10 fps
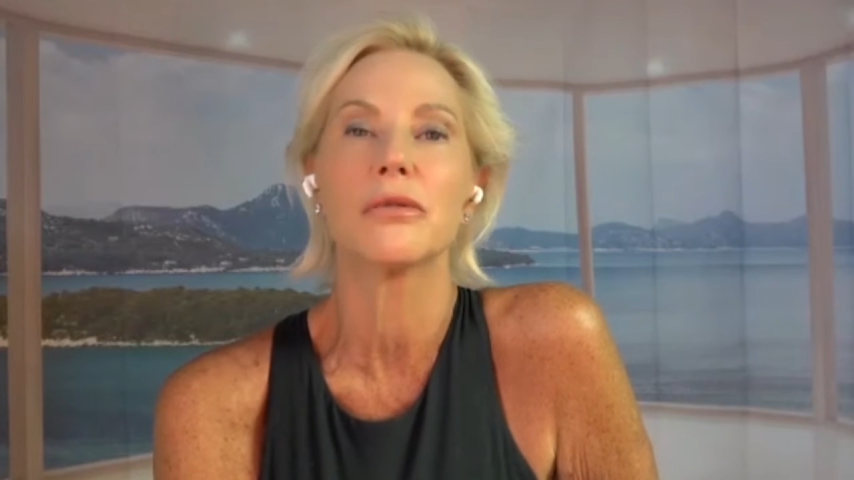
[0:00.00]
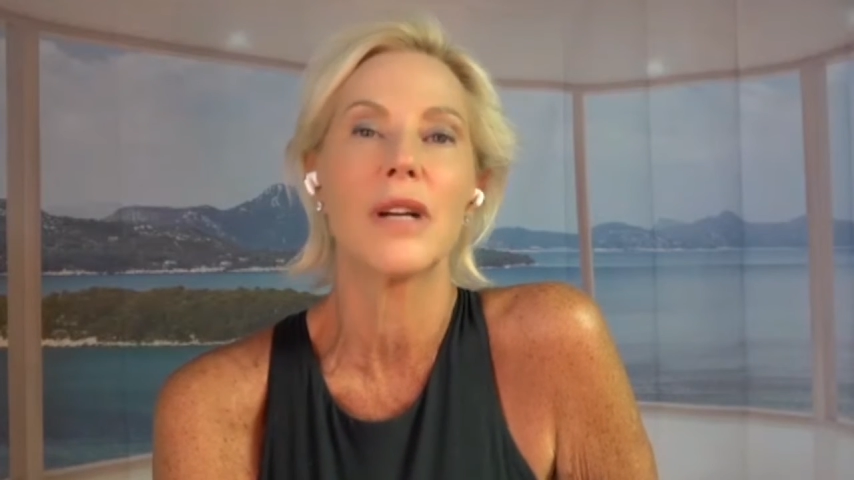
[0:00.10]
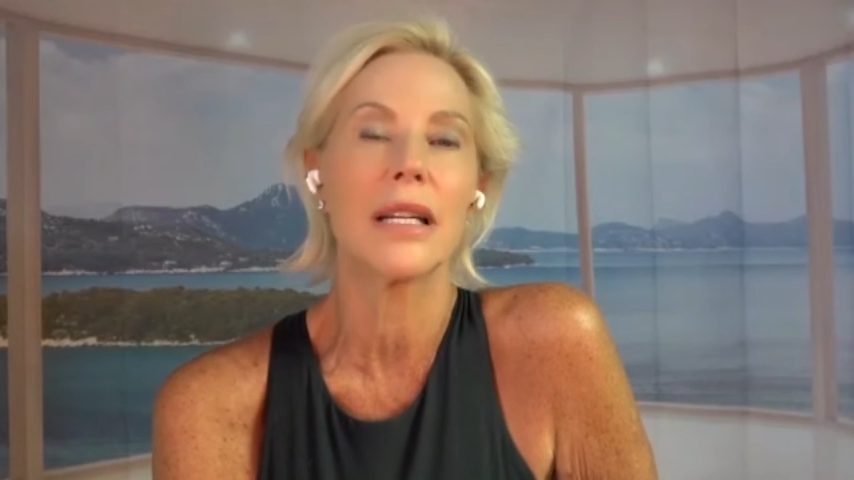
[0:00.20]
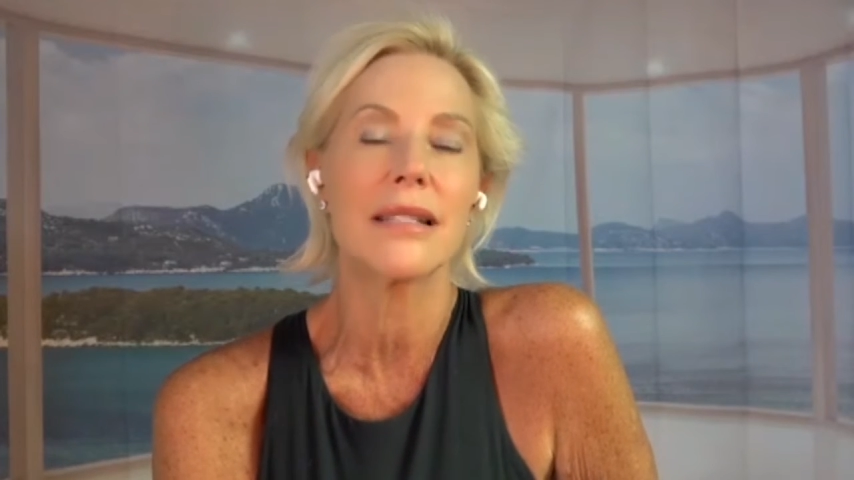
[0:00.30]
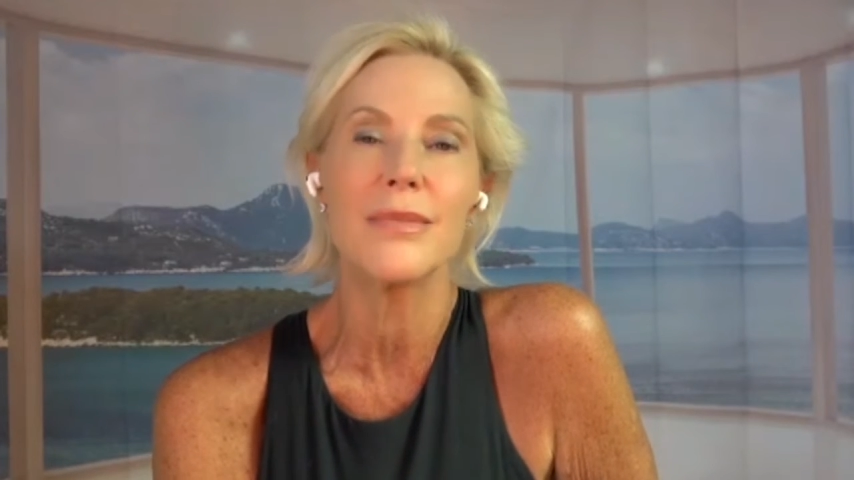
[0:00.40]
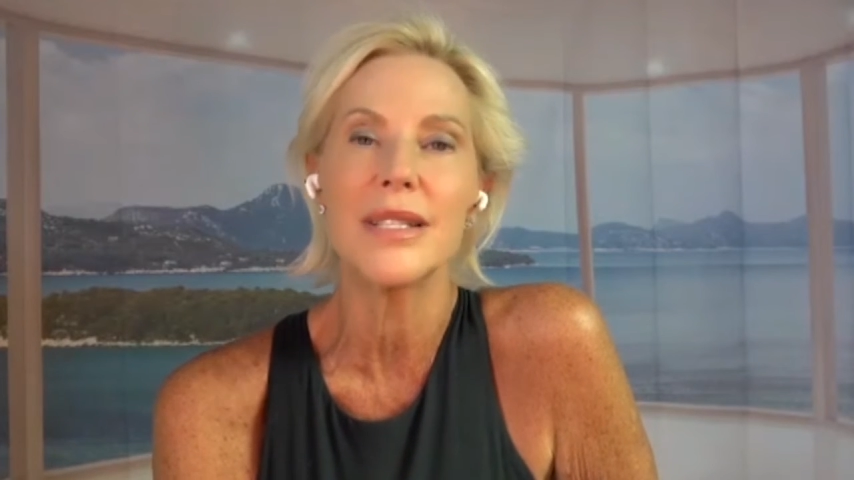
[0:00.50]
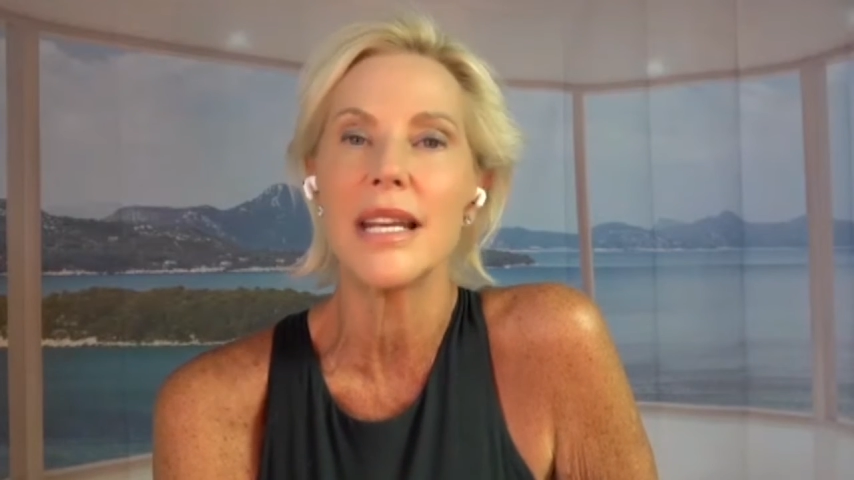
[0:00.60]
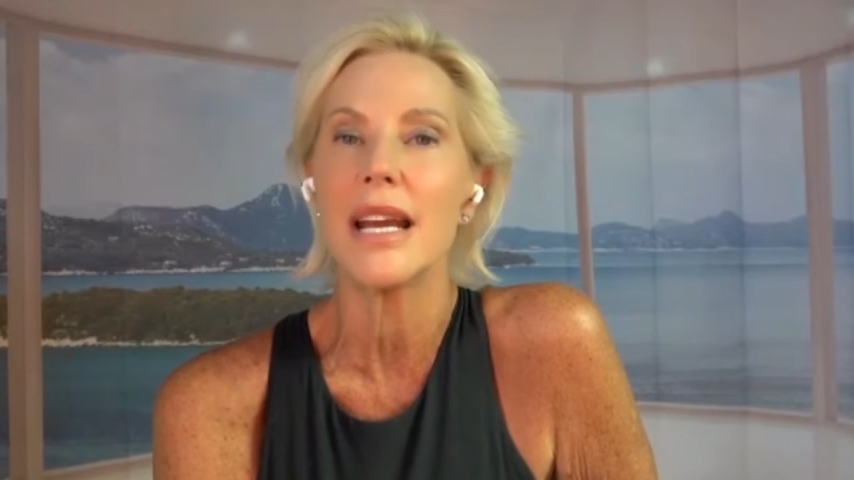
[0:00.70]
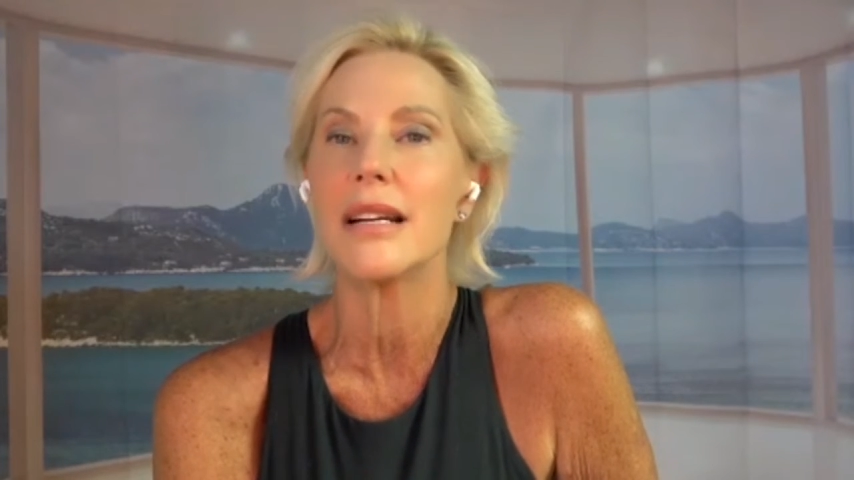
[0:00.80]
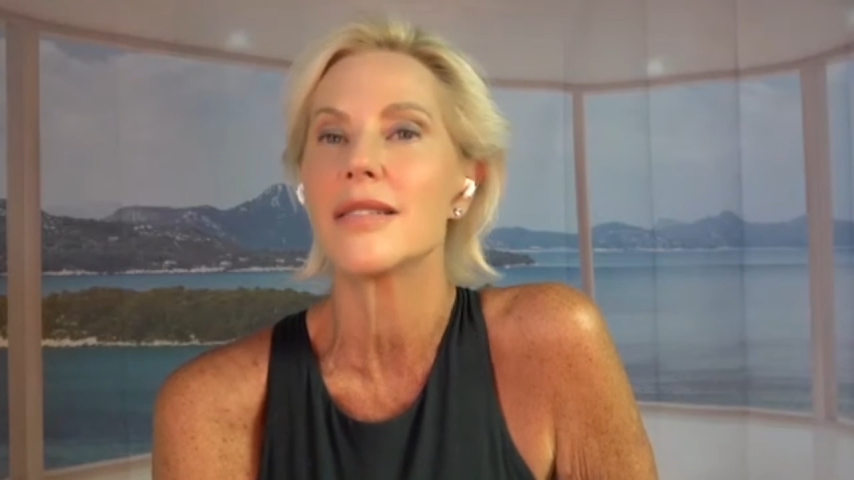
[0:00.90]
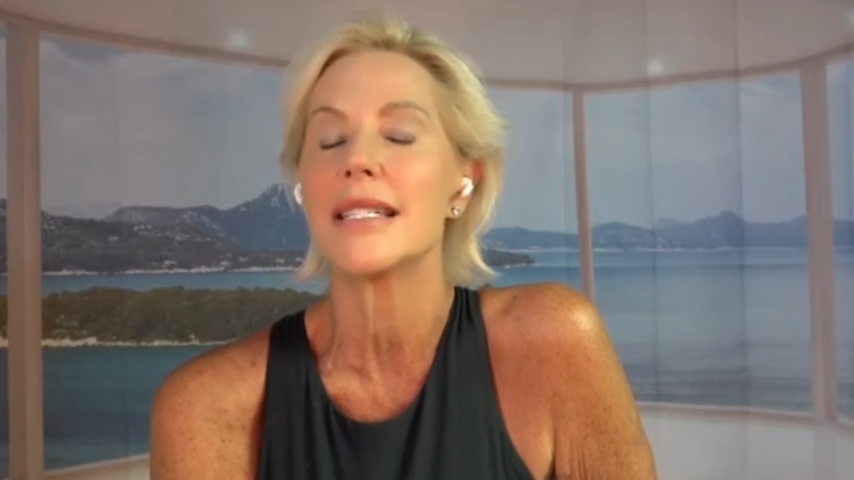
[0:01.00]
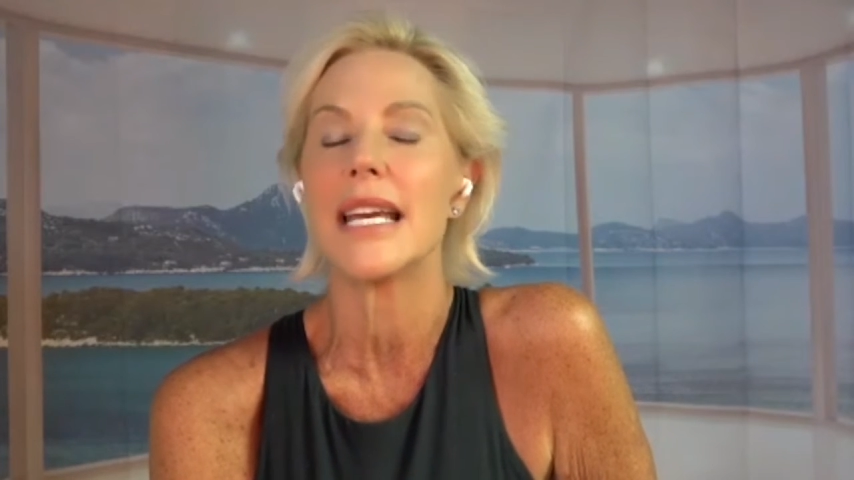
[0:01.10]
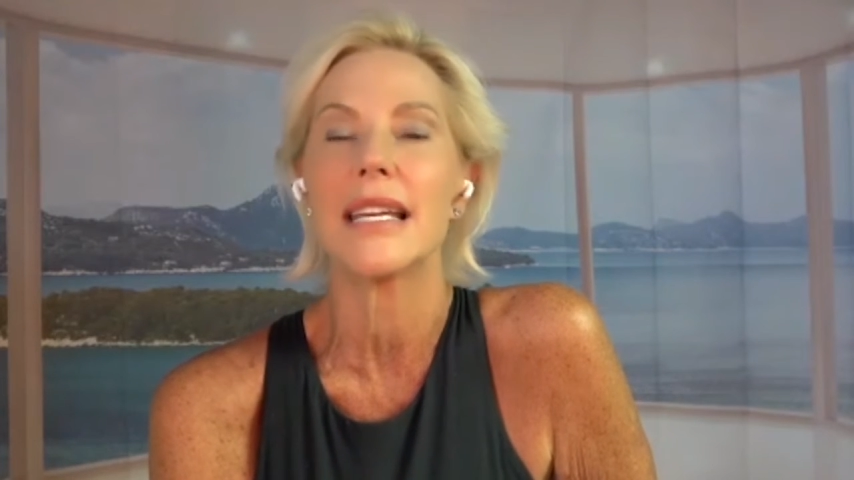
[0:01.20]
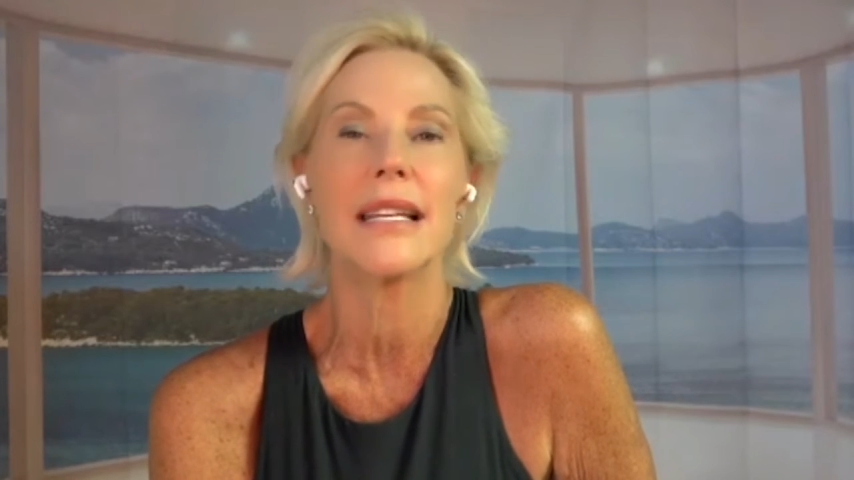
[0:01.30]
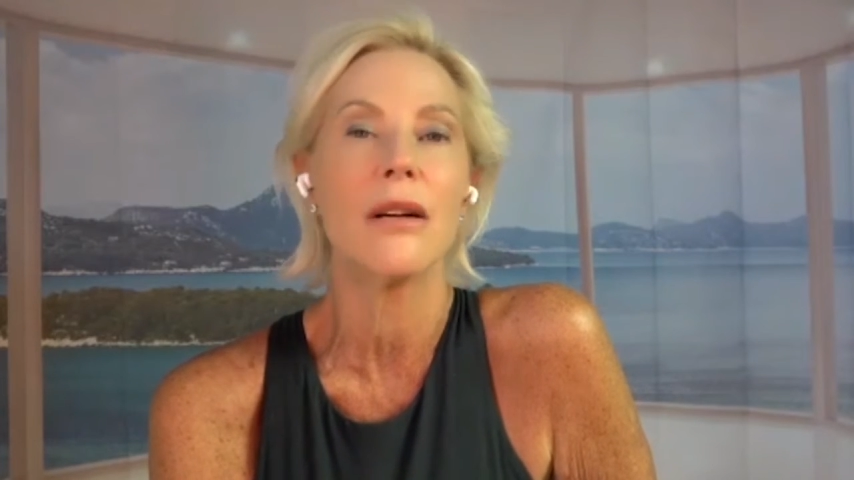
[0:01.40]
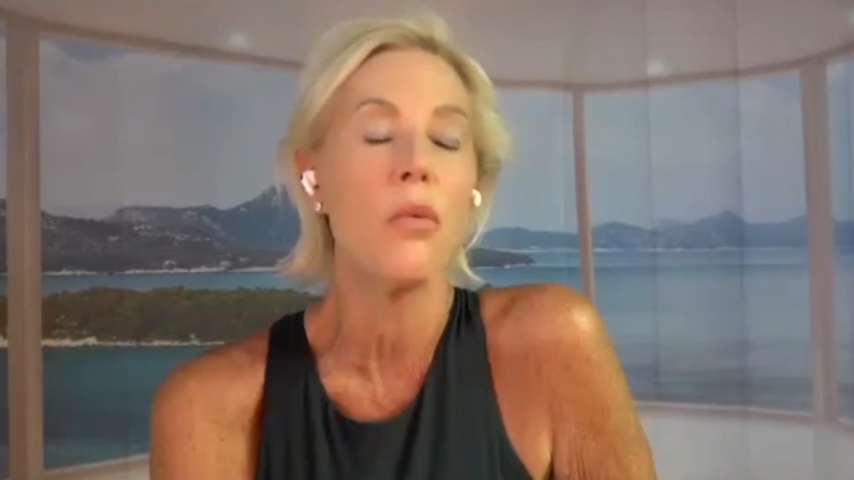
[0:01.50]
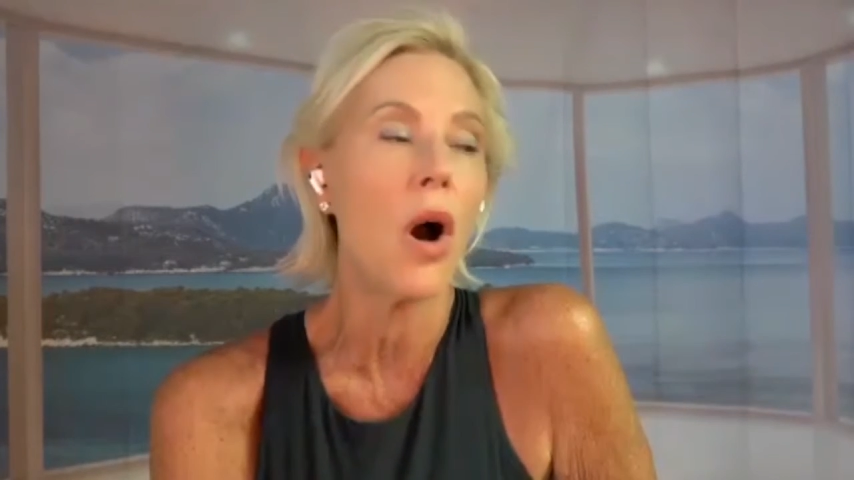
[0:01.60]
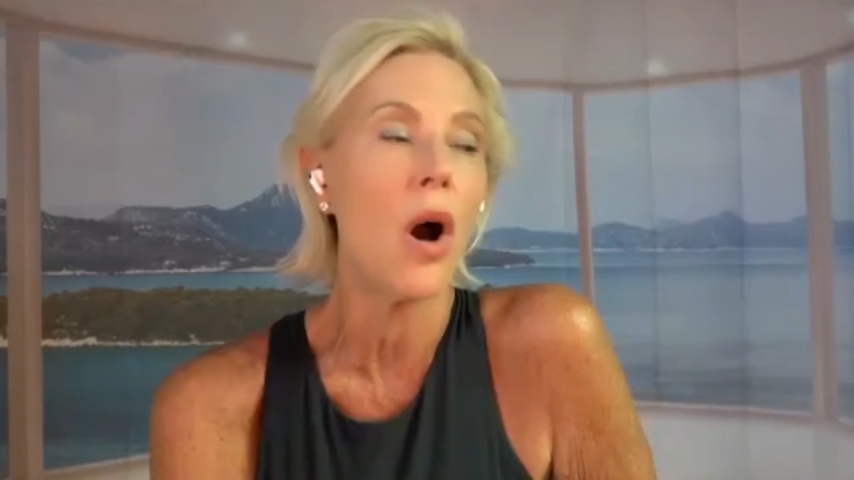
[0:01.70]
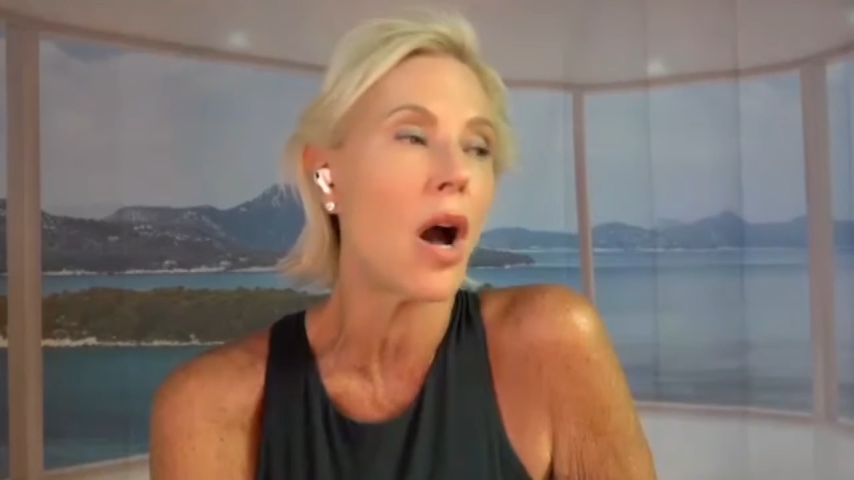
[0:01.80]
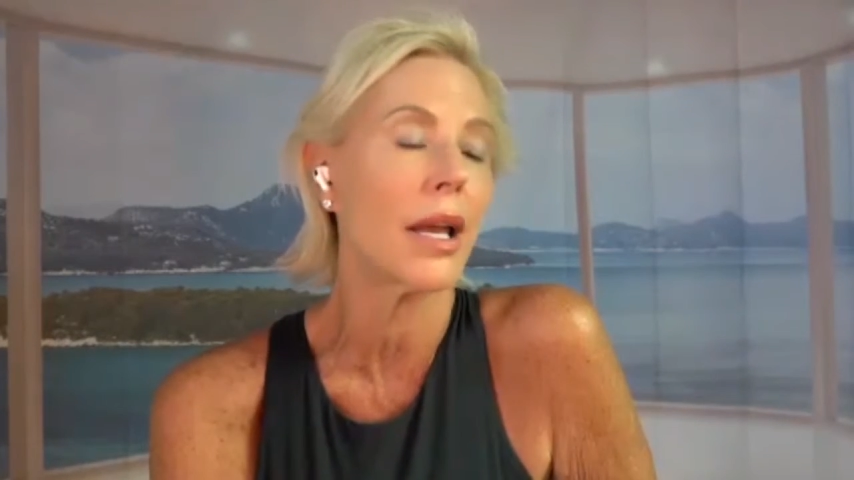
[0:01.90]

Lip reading: running some stairs, taking a walk,